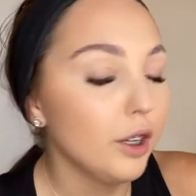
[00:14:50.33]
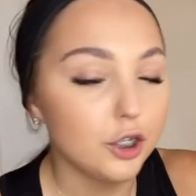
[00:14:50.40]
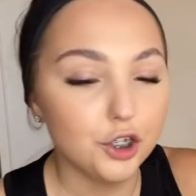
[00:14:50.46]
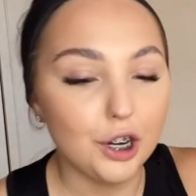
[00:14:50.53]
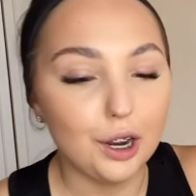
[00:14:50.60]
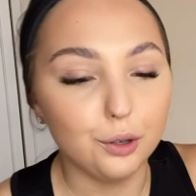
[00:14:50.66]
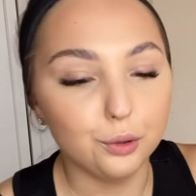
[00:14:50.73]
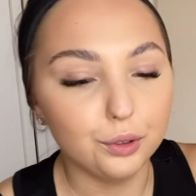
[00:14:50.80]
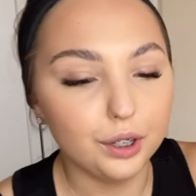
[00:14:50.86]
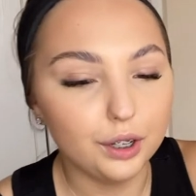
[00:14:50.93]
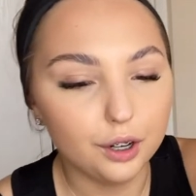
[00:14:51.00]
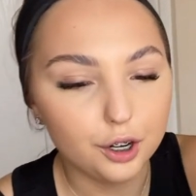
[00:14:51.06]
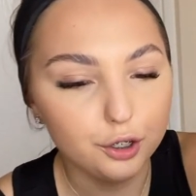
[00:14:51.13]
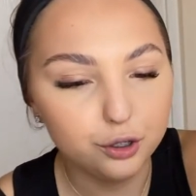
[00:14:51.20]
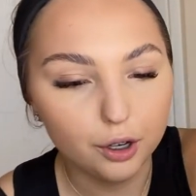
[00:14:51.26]
channel, then
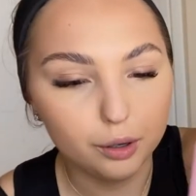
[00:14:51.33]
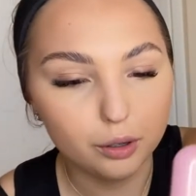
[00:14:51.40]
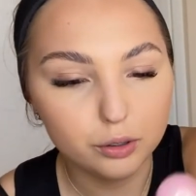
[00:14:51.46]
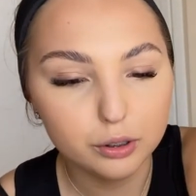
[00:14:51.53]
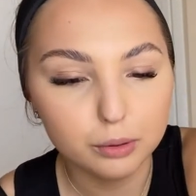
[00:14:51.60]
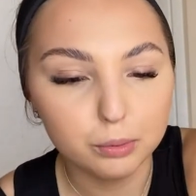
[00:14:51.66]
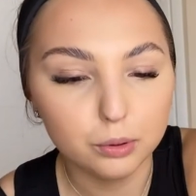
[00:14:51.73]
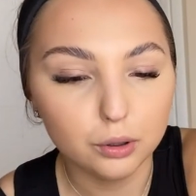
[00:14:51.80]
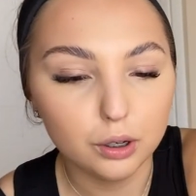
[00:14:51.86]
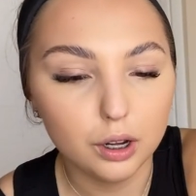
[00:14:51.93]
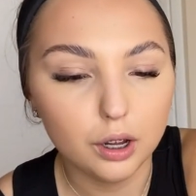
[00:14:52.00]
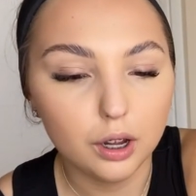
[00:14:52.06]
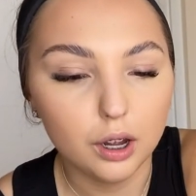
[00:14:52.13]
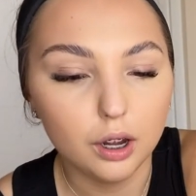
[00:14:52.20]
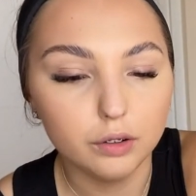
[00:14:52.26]
I know I'll support
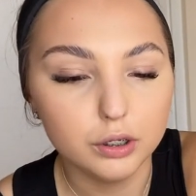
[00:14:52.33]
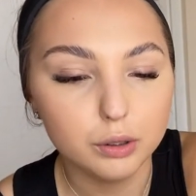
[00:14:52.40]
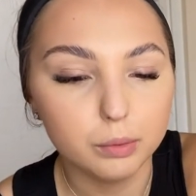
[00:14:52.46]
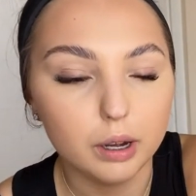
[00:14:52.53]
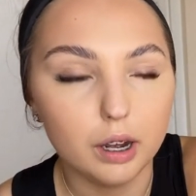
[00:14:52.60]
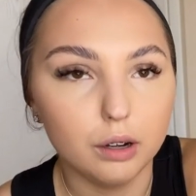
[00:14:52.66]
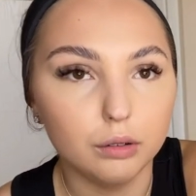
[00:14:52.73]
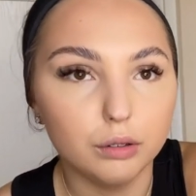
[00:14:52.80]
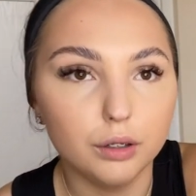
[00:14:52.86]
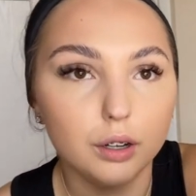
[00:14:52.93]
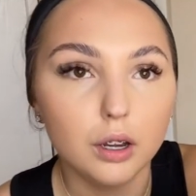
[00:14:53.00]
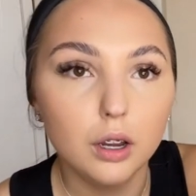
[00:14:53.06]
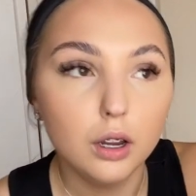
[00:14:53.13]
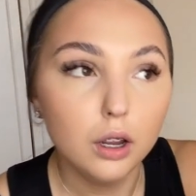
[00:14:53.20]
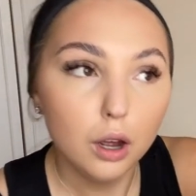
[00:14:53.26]
her as well and
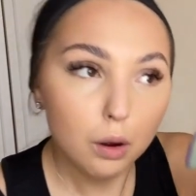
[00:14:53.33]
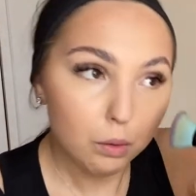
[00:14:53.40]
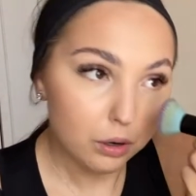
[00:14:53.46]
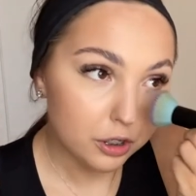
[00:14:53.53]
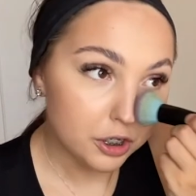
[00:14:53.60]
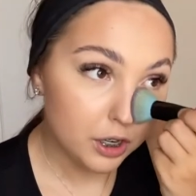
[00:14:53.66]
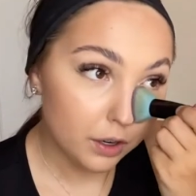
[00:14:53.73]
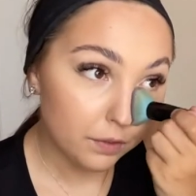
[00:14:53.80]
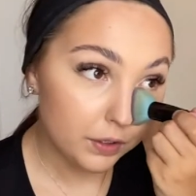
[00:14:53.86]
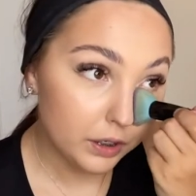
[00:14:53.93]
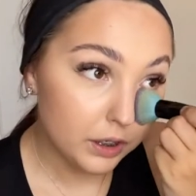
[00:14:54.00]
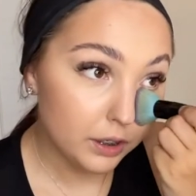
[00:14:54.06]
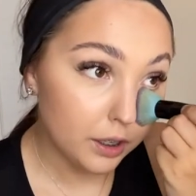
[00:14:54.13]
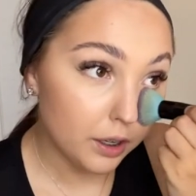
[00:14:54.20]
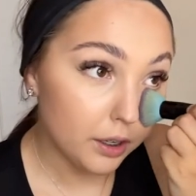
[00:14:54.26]
watch her
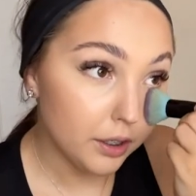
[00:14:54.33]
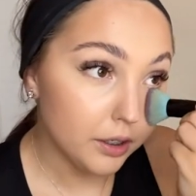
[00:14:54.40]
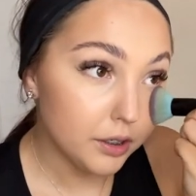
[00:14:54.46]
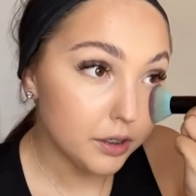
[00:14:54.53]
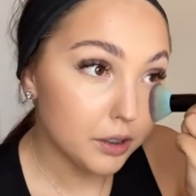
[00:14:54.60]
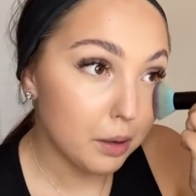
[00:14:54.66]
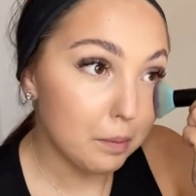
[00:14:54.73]
videos.